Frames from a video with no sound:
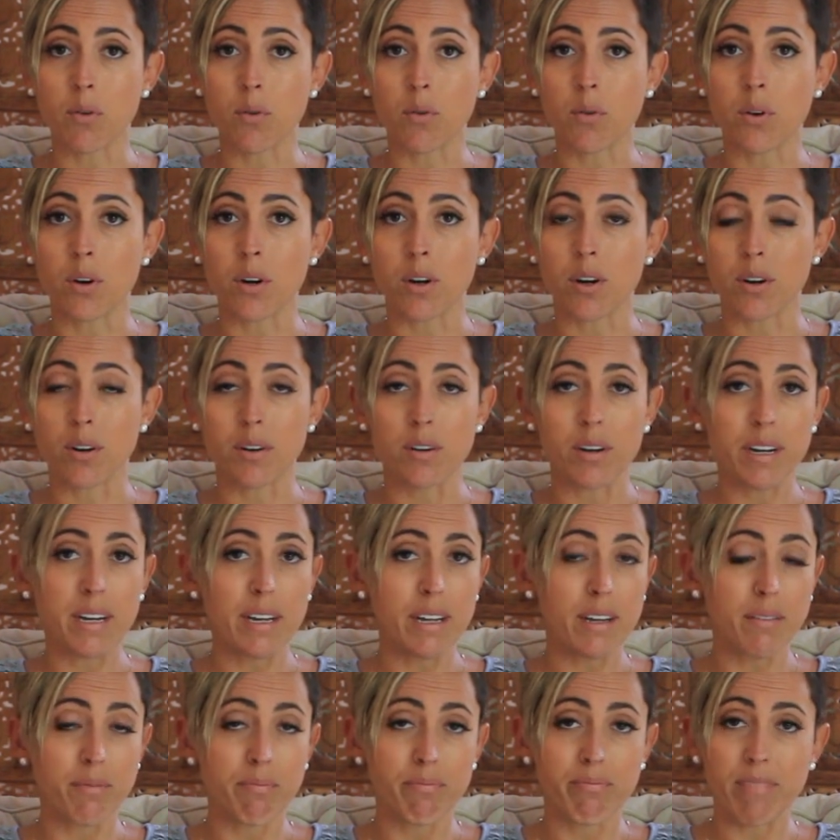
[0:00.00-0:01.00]
or
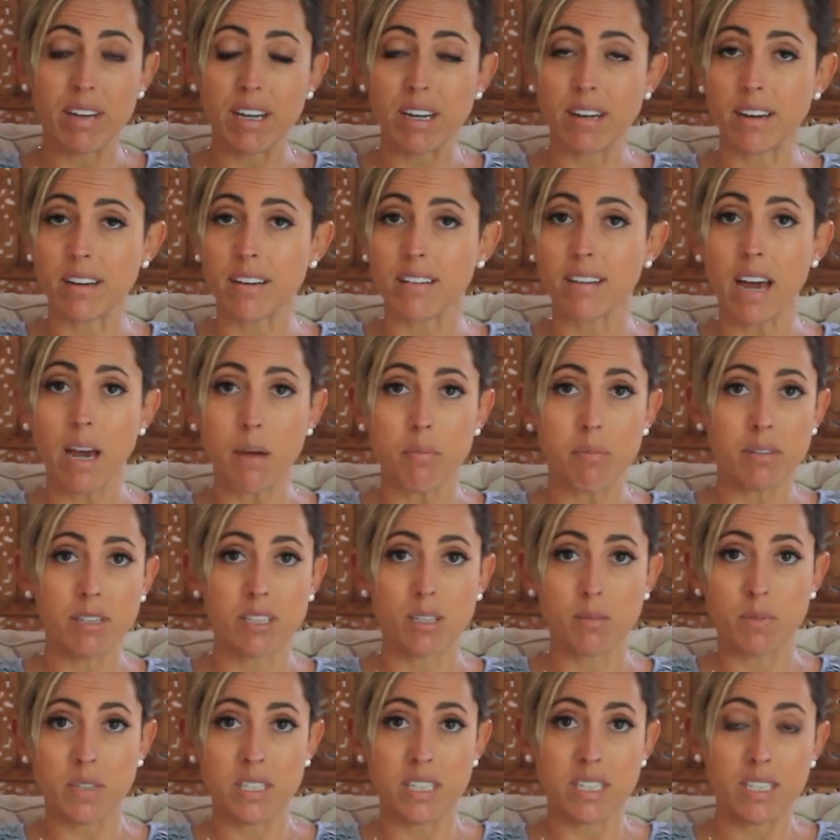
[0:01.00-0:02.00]
any type of
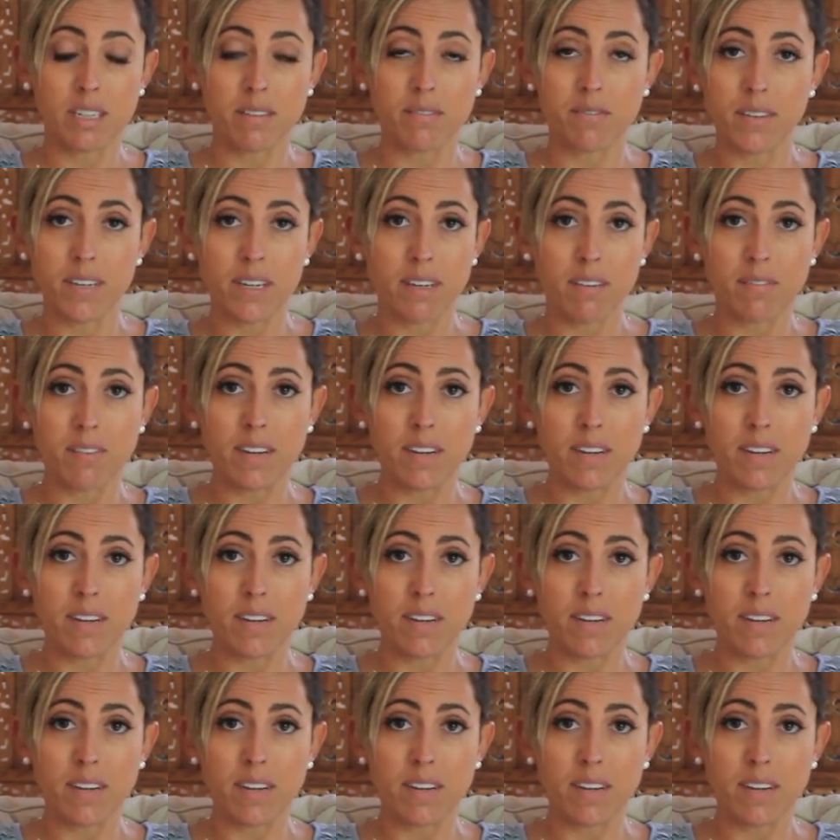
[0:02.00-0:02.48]
specific